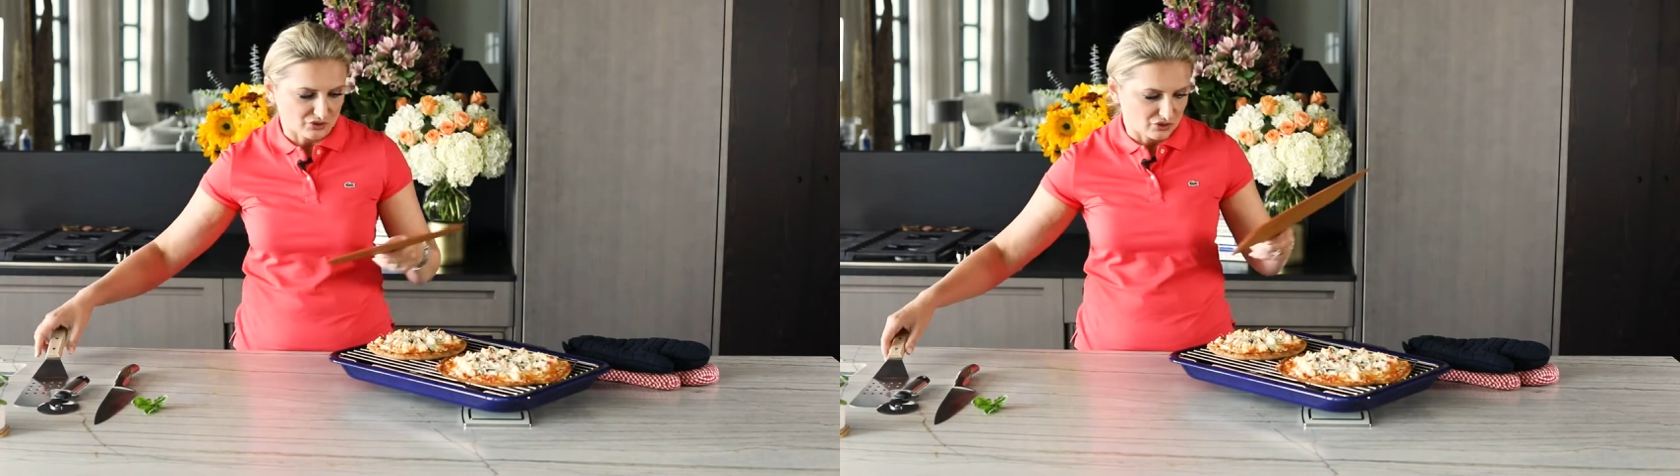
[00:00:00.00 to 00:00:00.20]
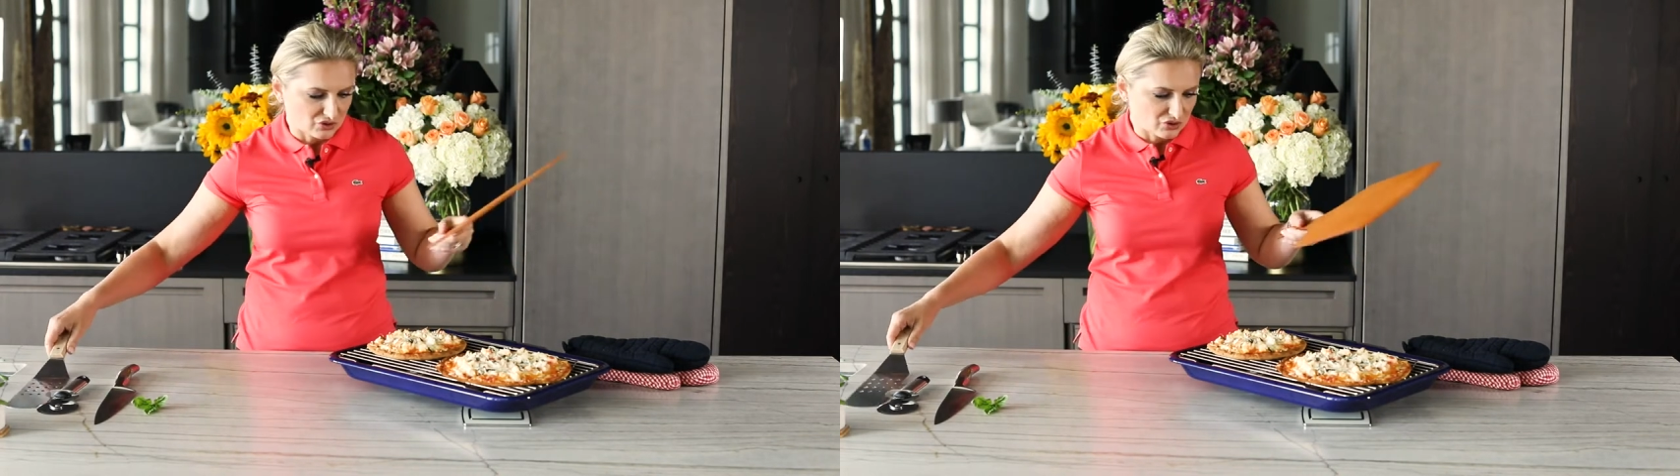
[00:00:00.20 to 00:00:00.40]

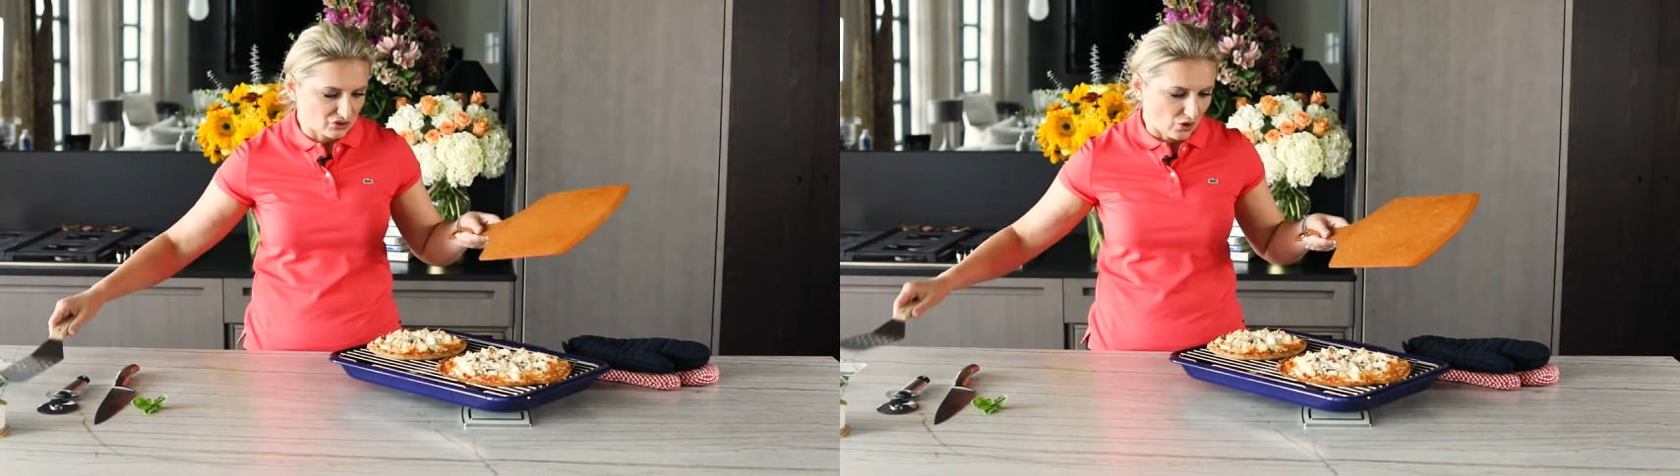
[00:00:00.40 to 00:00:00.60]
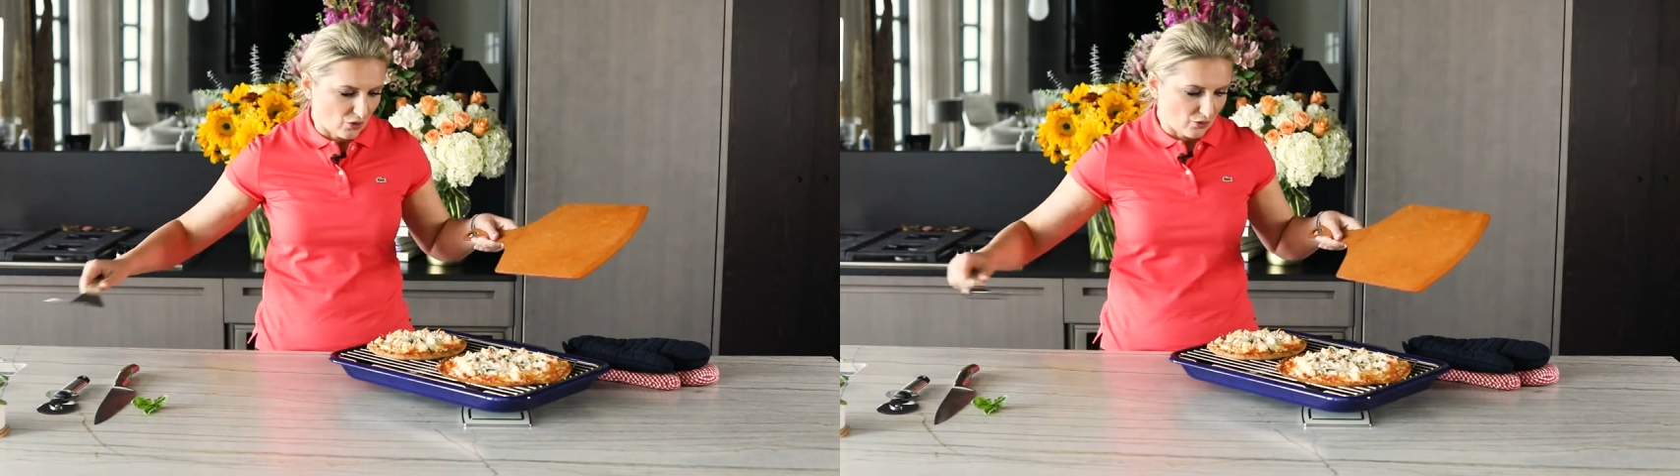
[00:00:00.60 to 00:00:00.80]

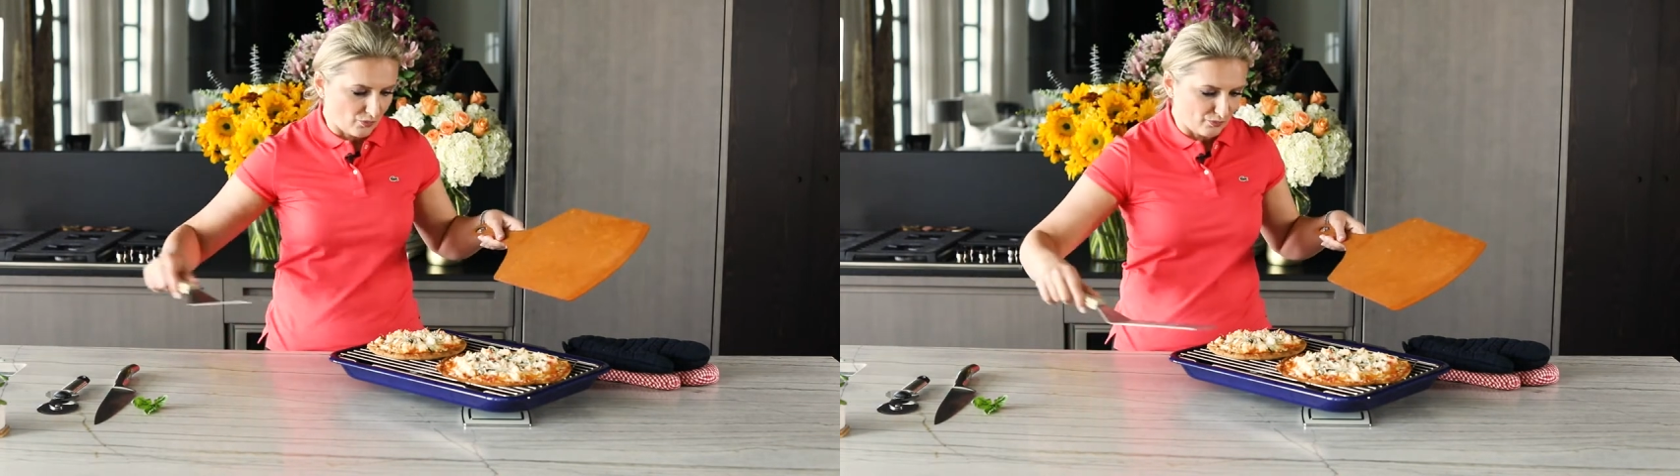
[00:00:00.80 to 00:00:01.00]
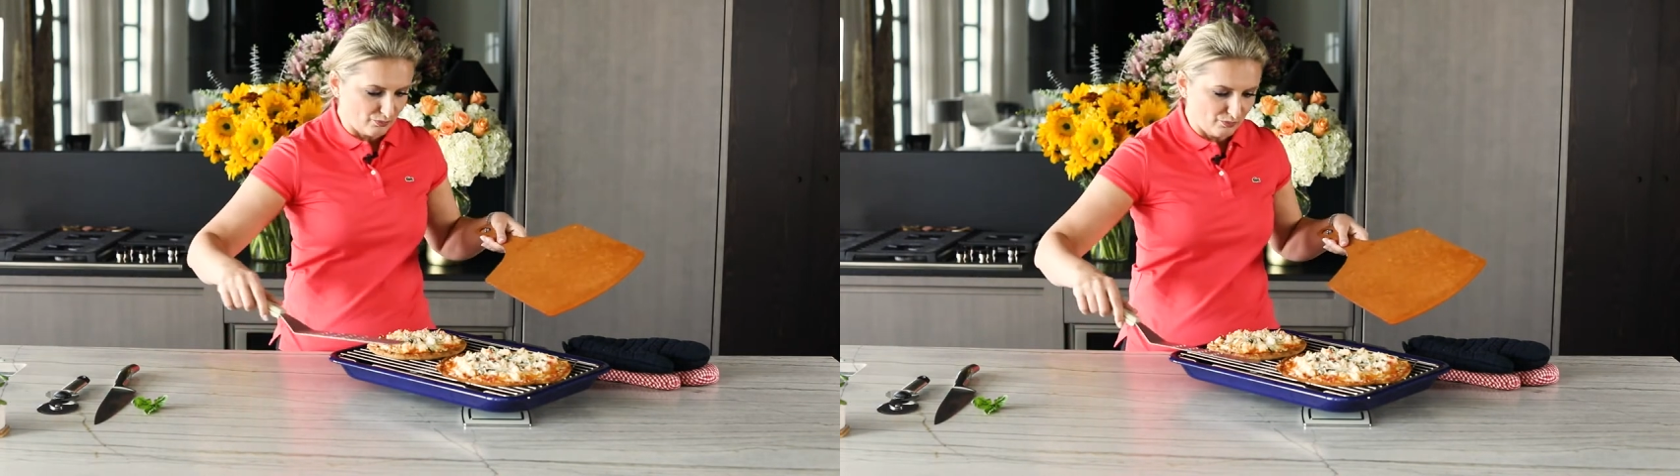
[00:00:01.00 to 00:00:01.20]

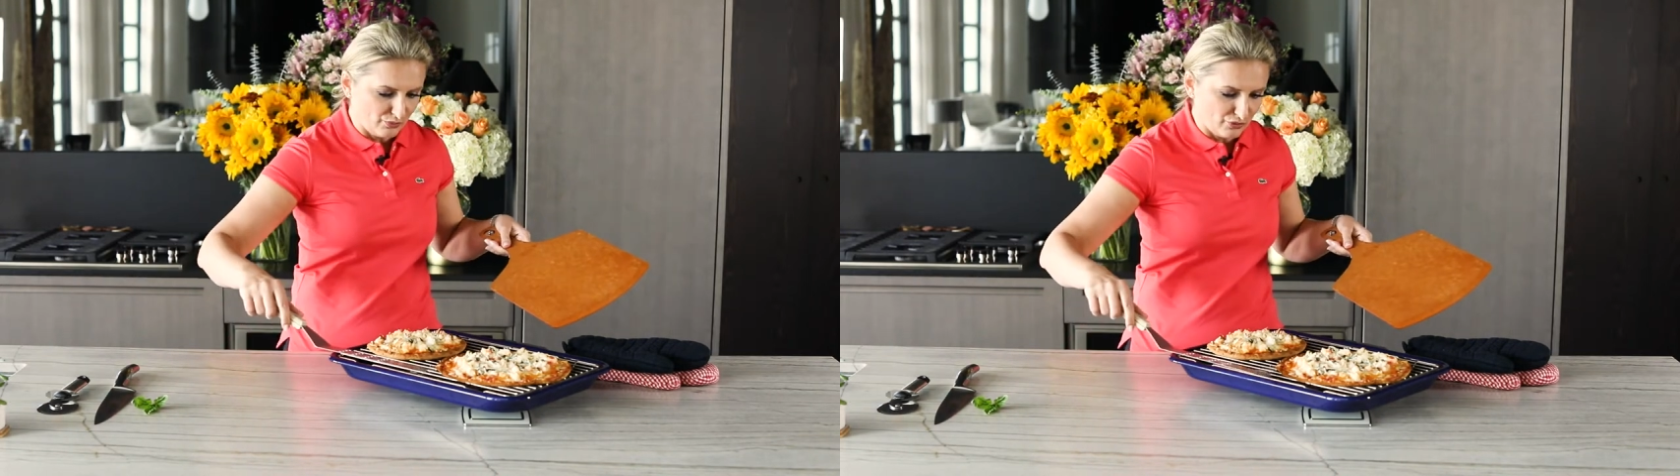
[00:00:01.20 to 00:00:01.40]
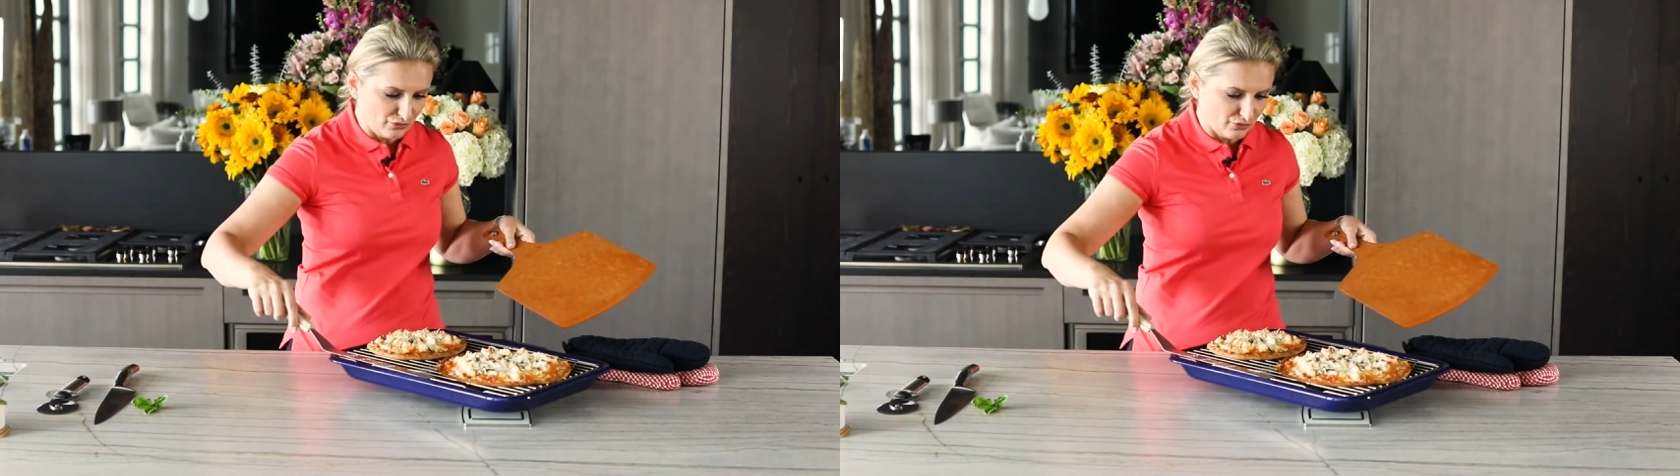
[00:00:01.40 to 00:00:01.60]
so
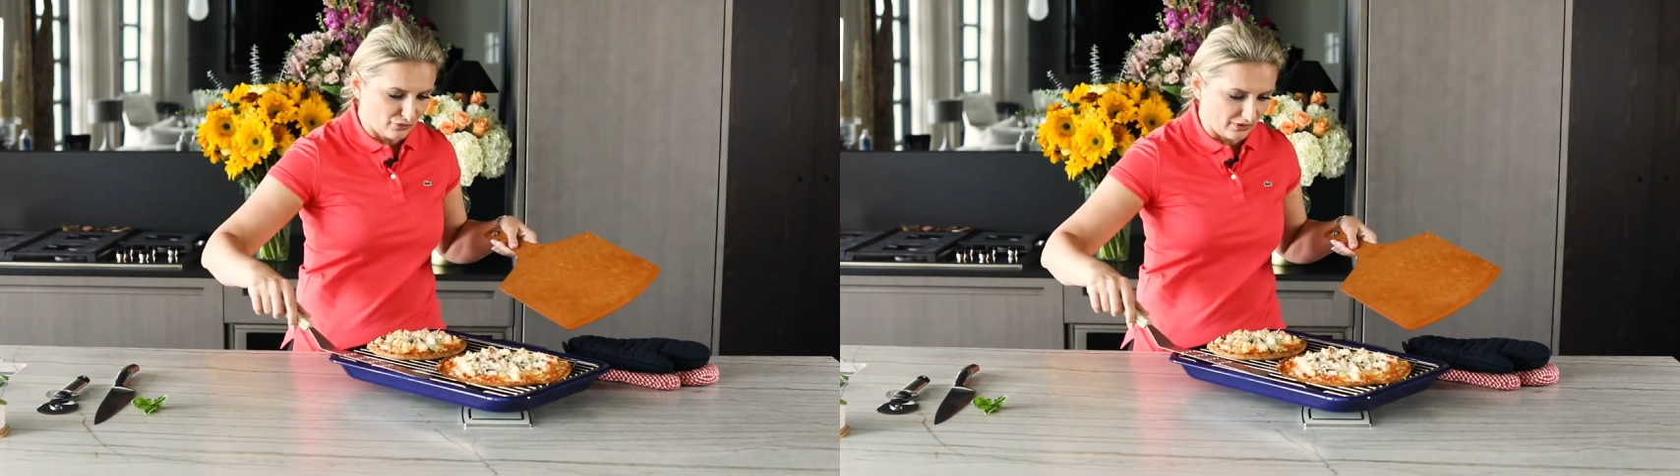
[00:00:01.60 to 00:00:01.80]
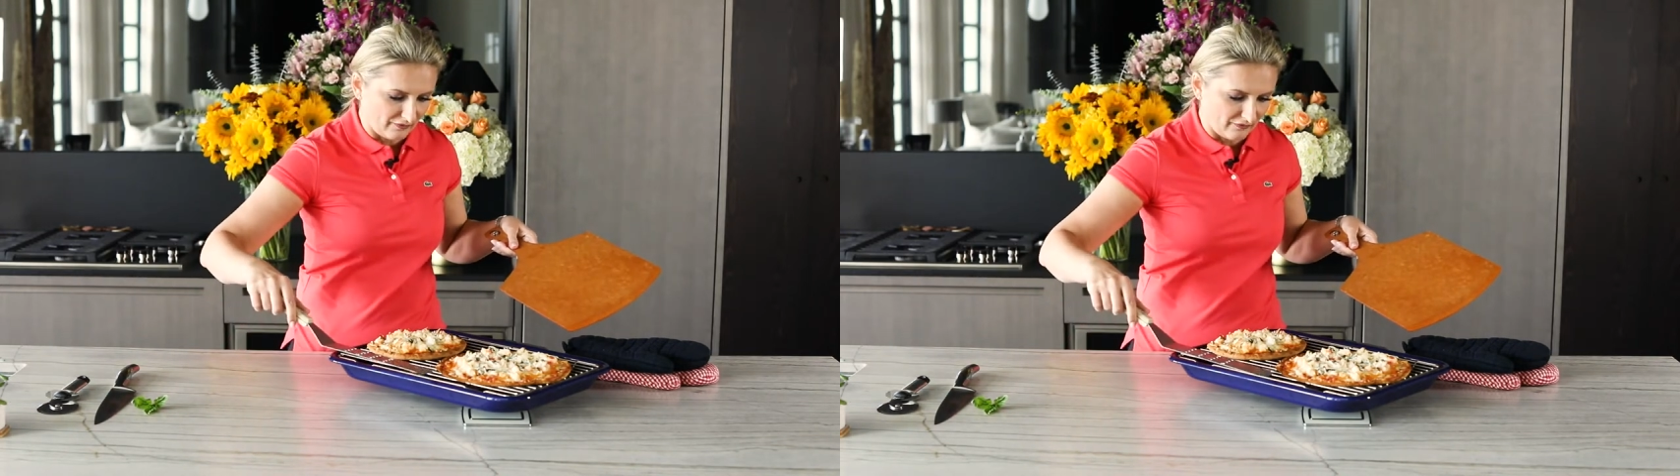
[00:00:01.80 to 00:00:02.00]

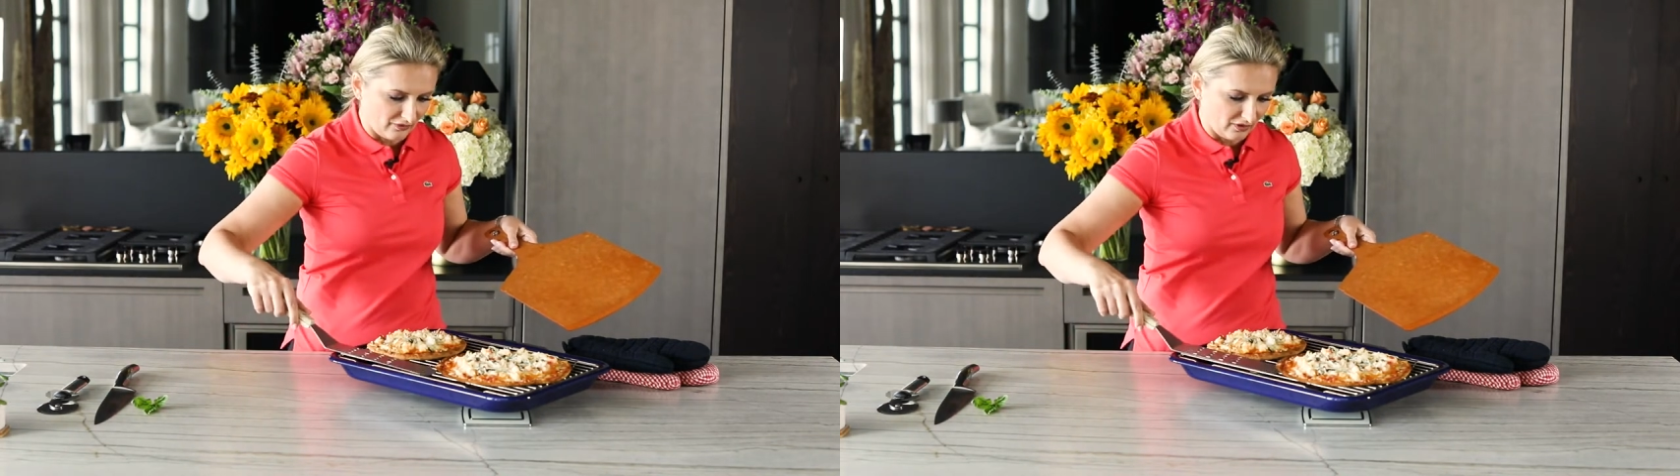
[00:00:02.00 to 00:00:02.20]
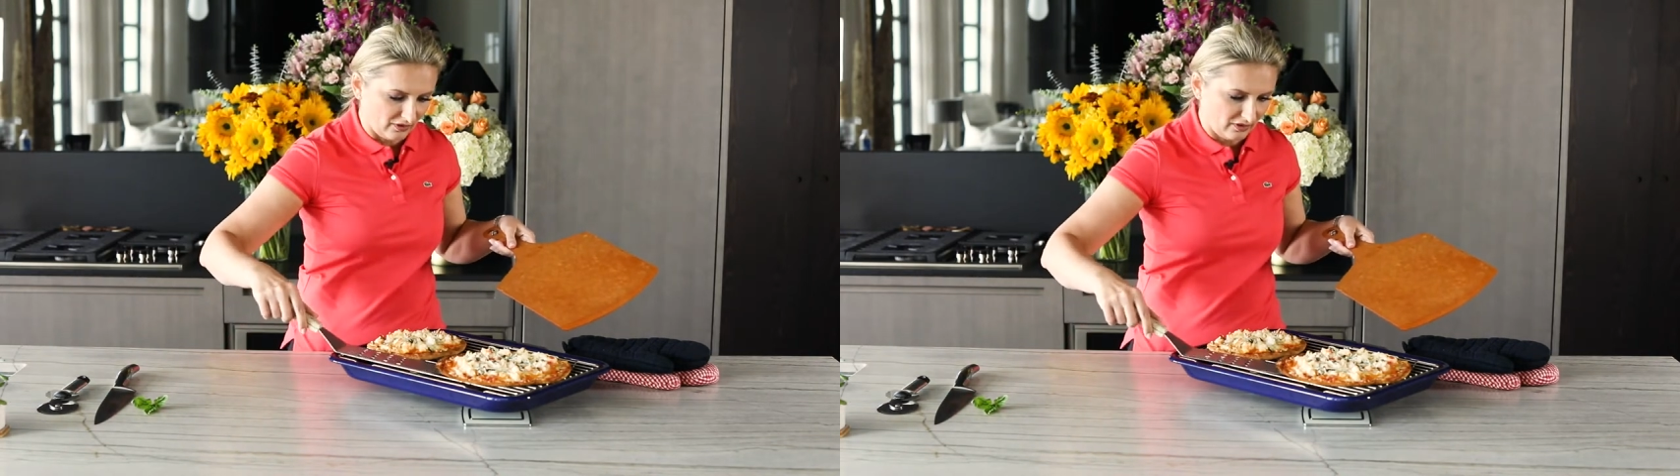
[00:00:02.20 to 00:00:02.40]

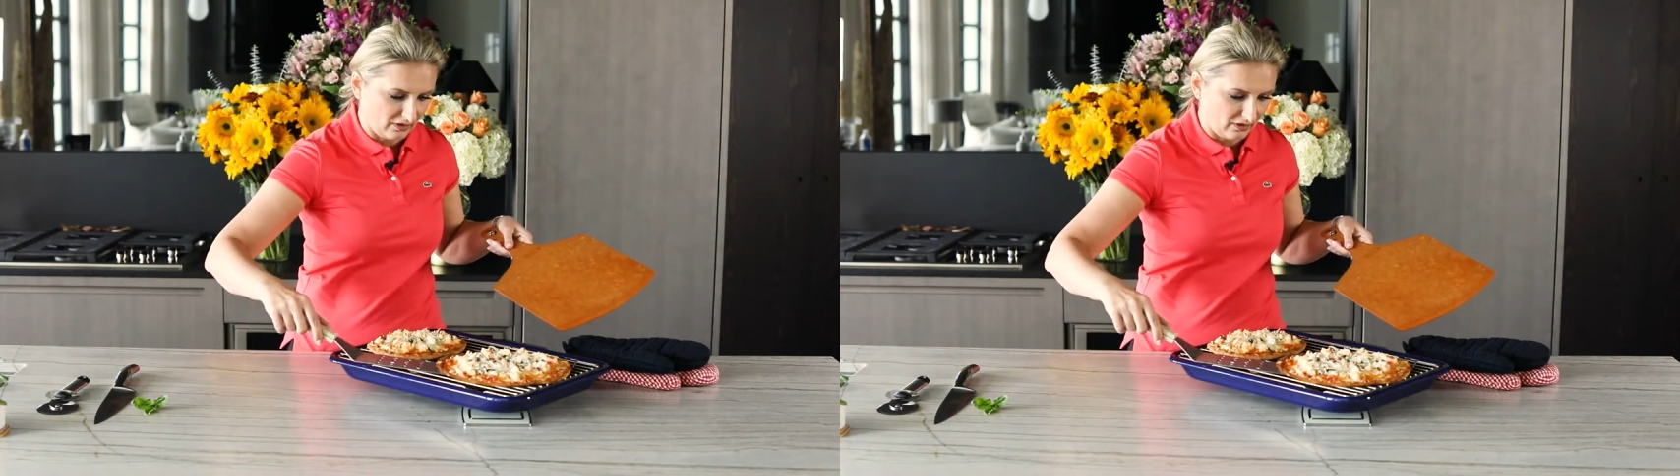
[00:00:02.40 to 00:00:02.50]
beautiful.